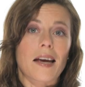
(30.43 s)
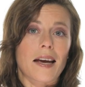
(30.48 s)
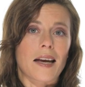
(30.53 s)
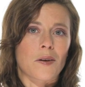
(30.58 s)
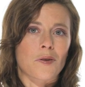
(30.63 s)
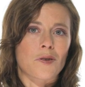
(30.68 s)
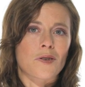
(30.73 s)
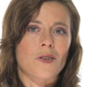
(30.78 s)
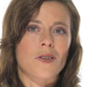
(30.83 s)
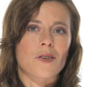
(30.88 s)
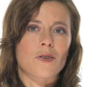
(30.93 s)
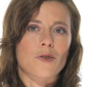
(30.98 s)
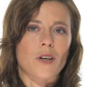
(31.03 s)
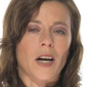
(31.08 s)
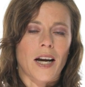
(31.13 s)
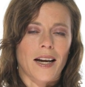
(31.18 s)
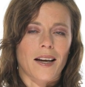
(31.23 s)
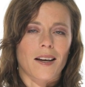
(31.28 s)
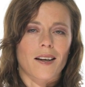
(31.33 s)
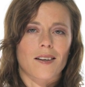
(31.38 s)
into the
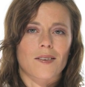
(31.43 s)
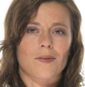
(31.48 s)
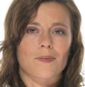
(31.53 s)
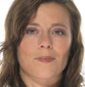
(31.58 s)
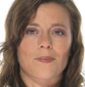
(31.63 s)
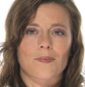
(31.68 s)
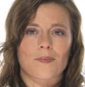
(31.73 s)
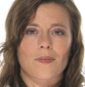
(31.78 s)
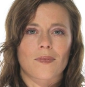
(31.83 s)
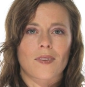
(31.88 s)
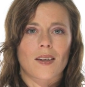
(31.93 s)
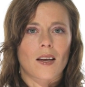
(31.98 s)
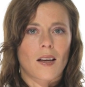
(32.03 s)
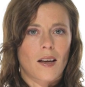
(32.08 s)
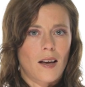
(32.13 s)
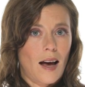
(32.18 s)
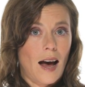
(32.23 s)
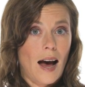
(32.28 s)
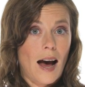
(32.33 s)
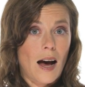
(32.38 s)
drink.
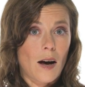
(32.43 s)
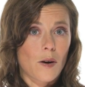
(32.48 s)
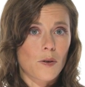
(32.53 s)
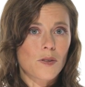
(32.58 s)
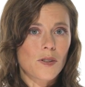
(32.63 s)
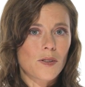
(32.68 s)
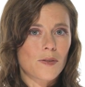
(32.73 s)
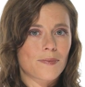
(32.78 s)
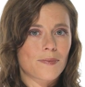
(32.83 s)
How?